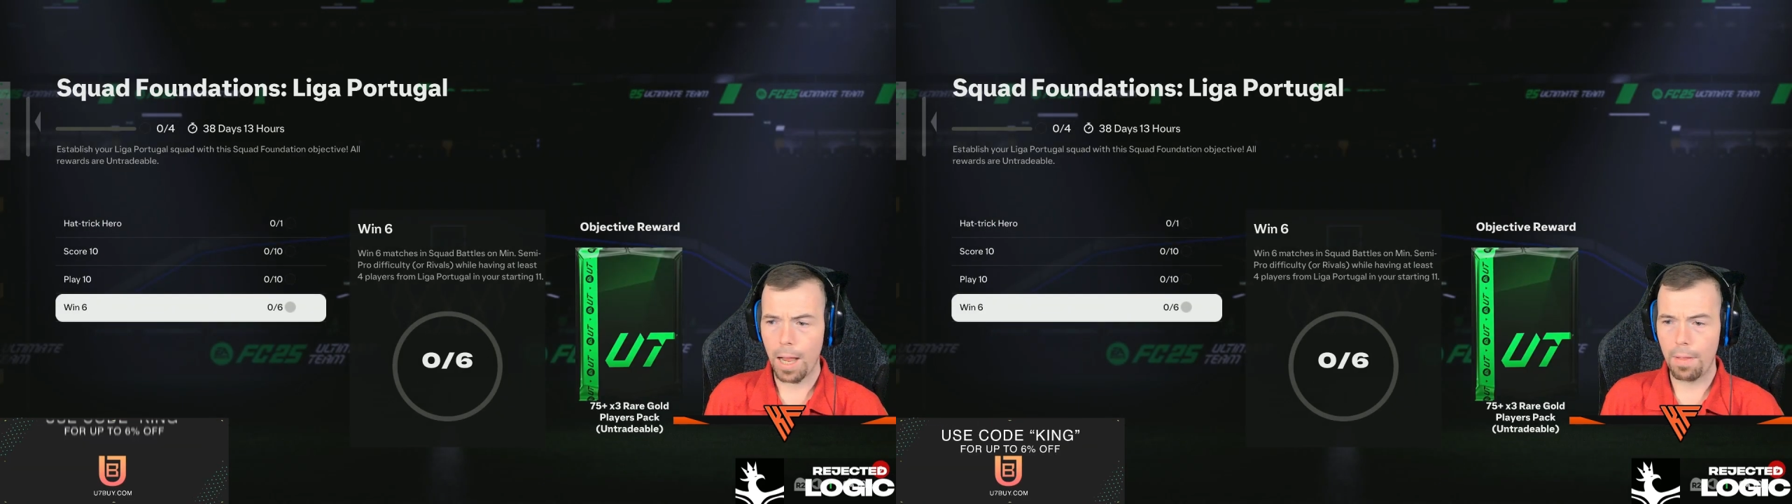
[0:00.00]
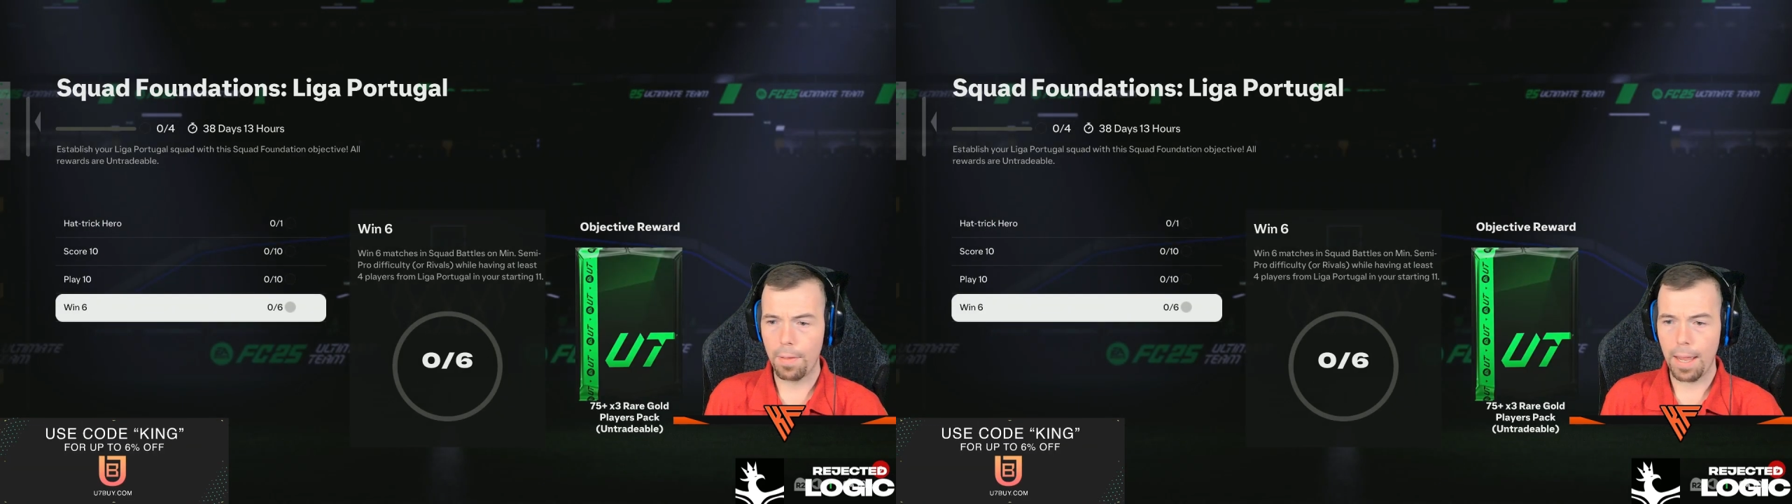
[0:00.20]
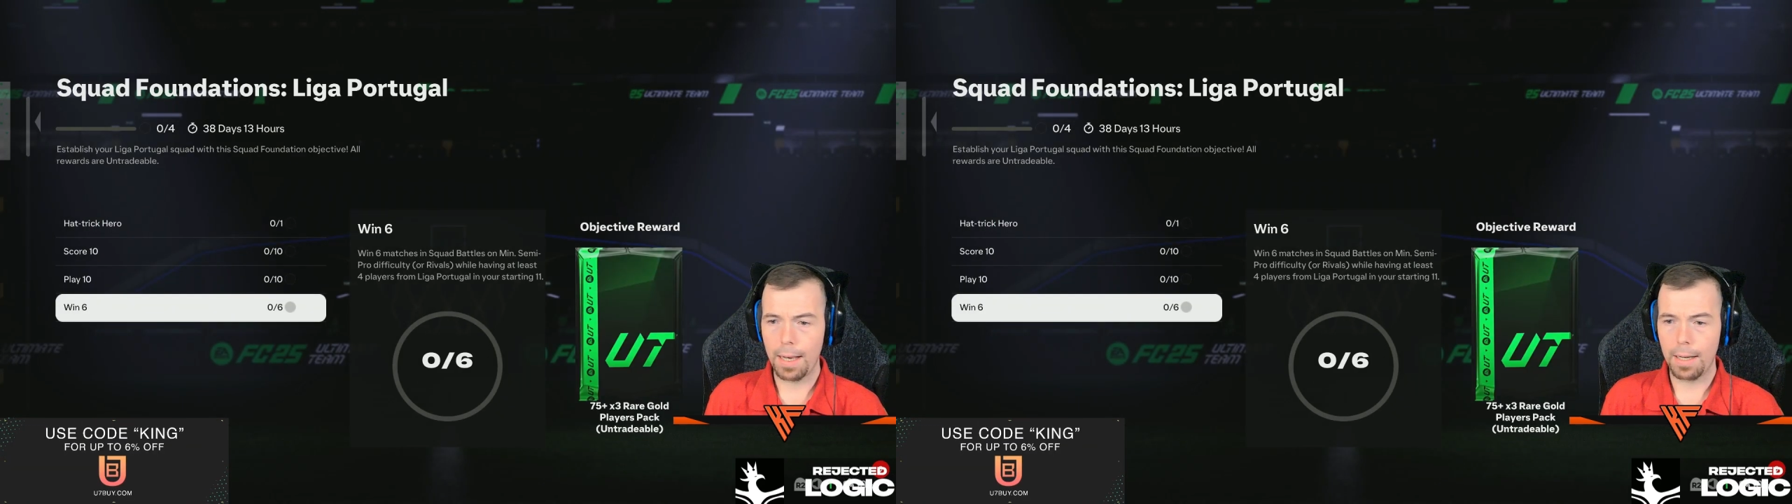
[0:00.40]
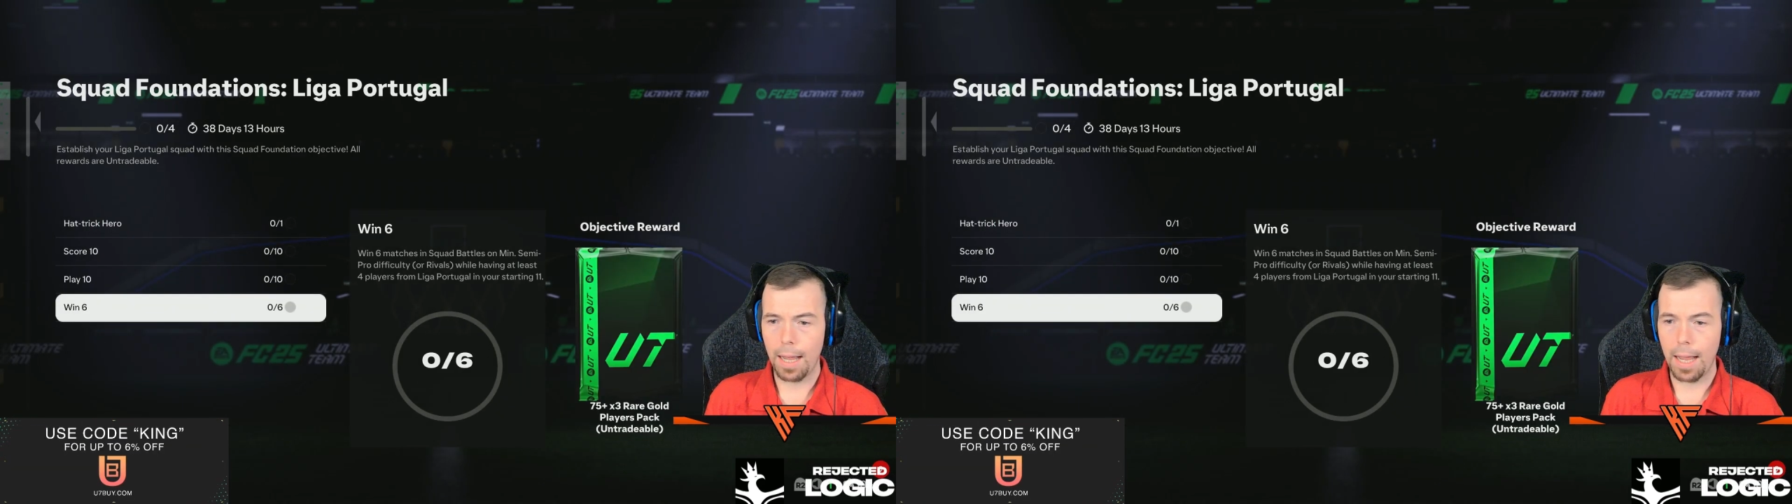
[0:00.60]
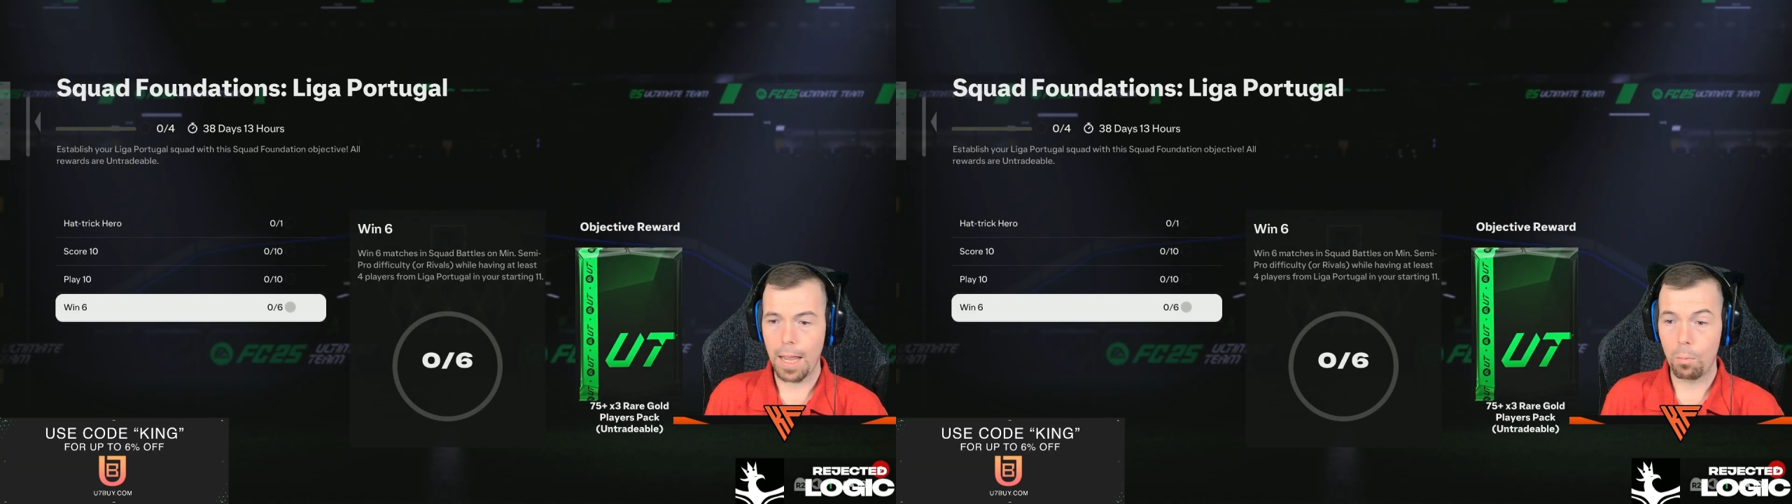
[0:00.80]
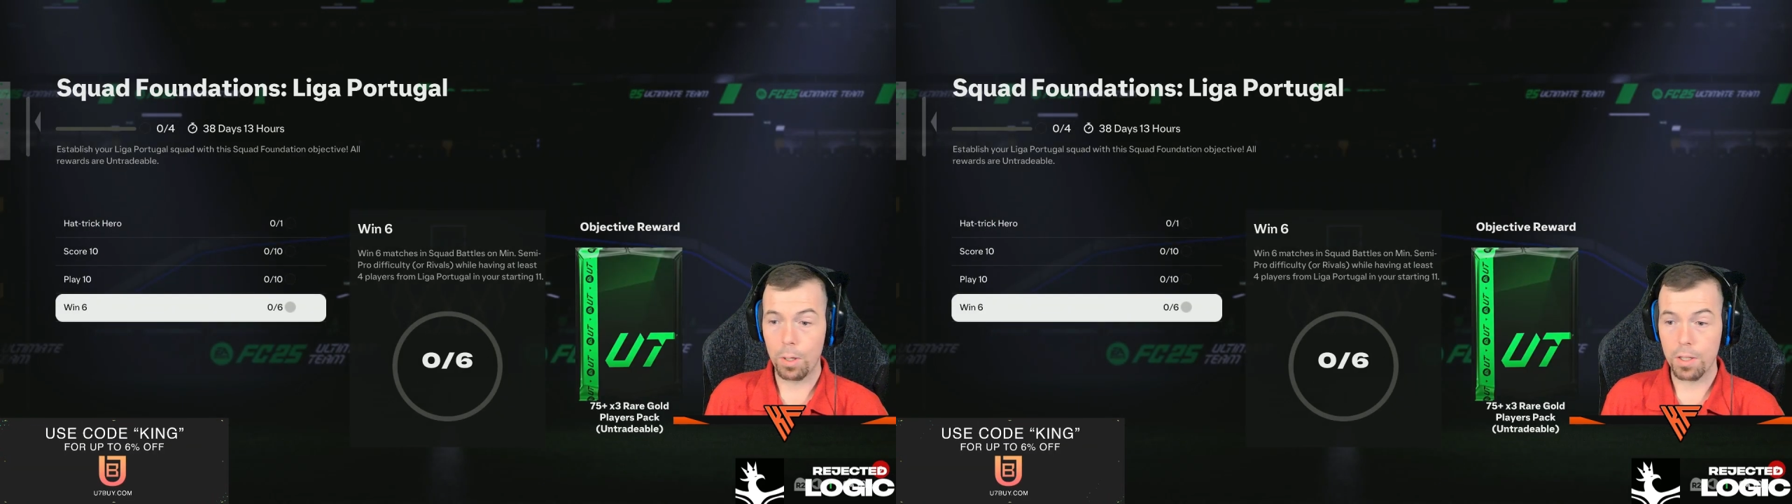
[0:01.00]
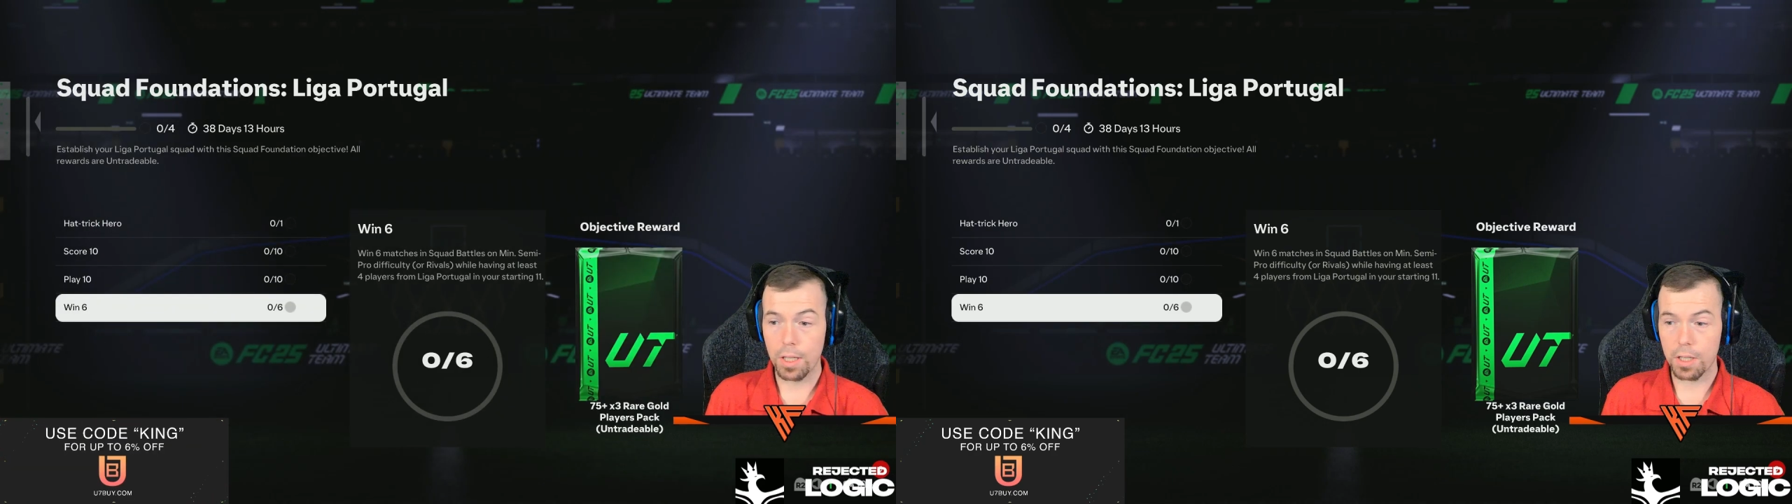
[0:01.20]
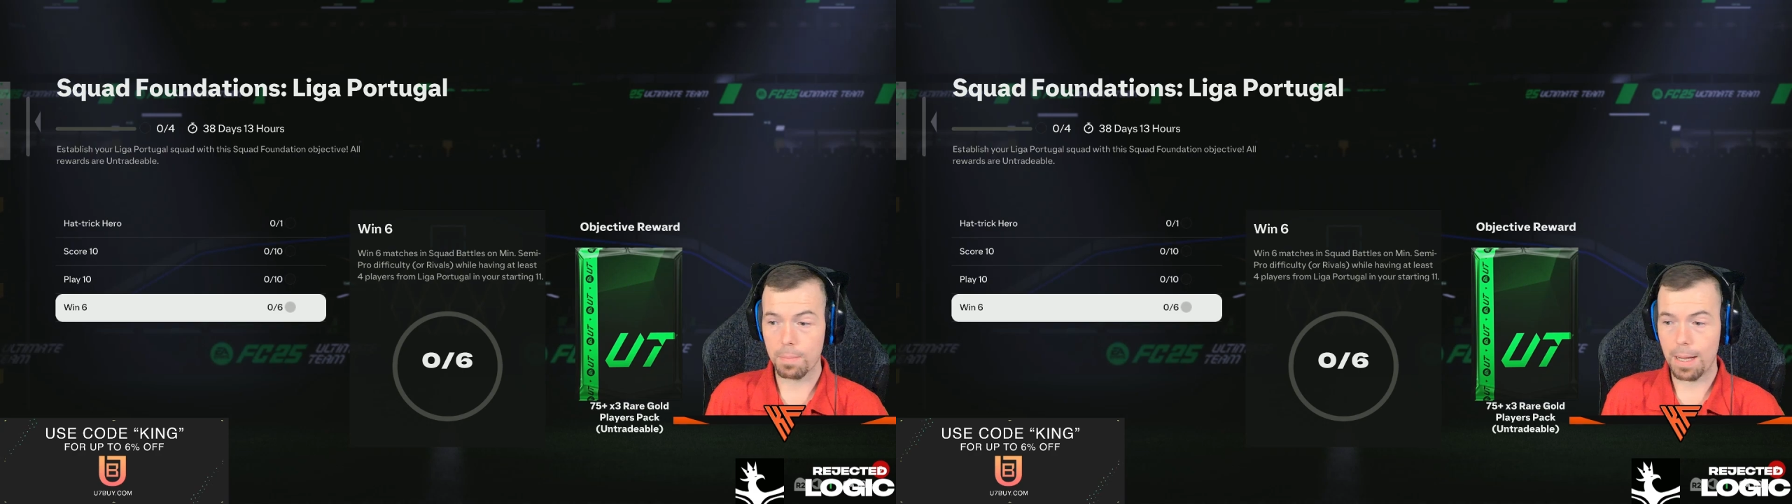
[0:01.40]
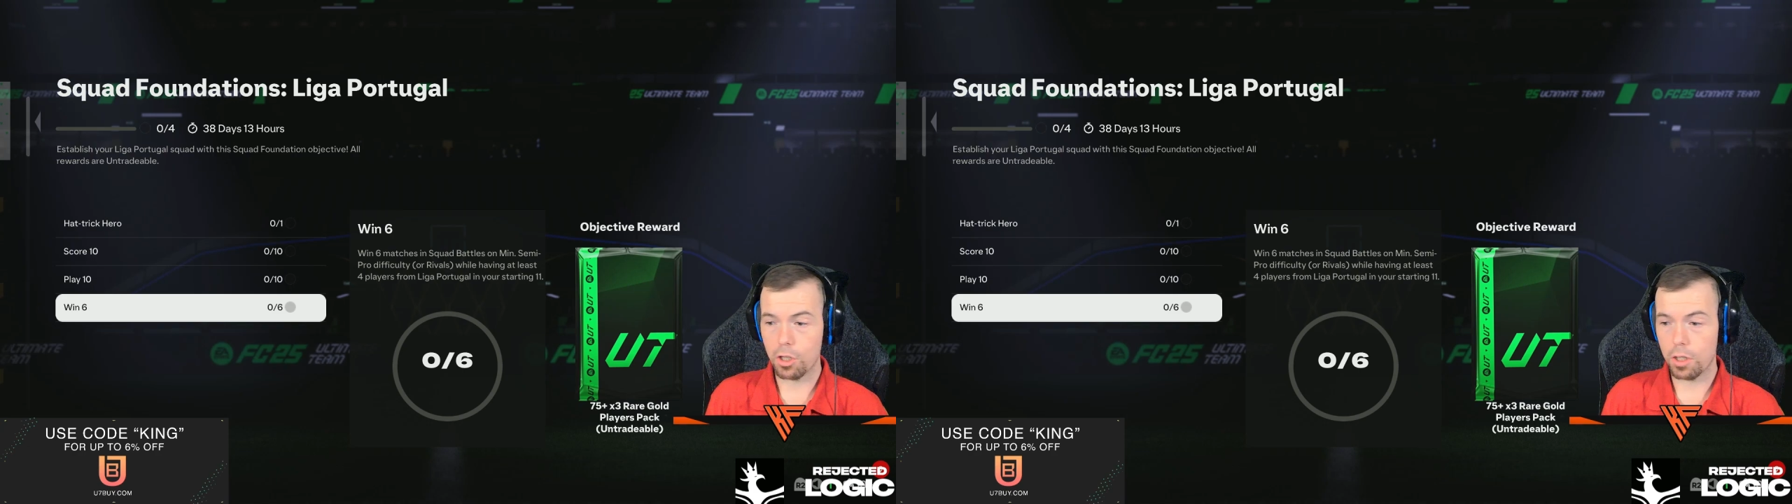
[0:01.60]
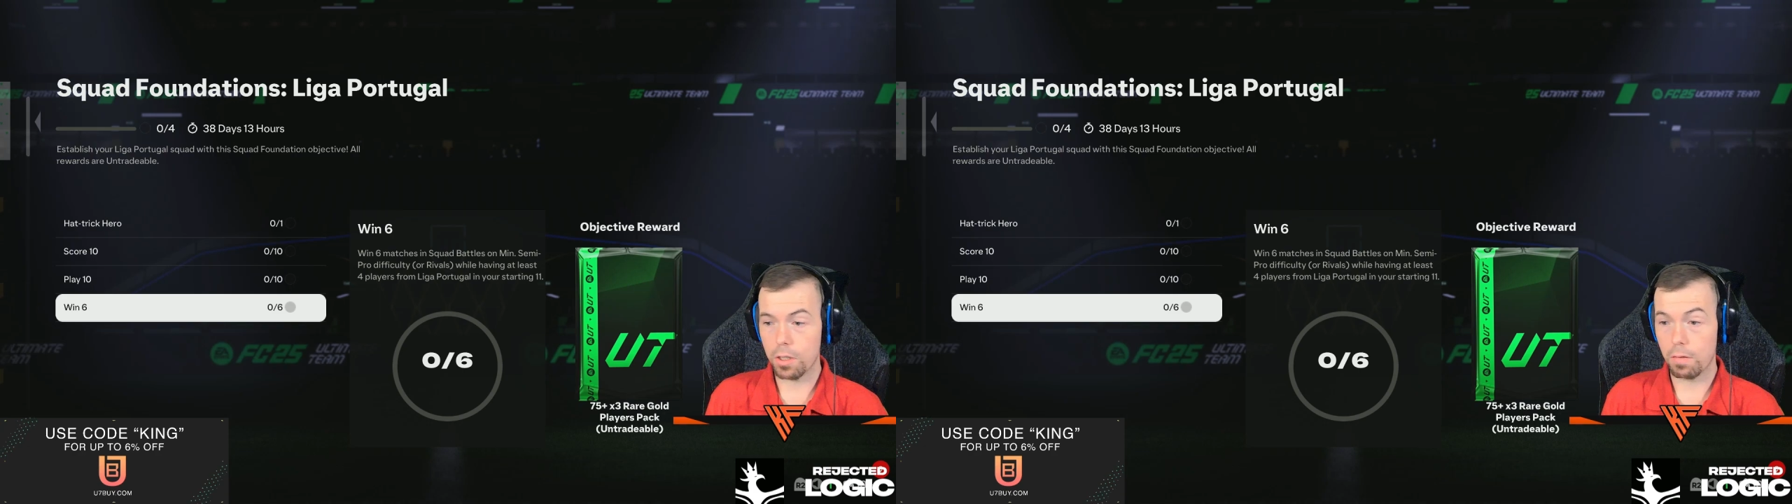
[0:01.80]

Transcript: And then win 6 matches,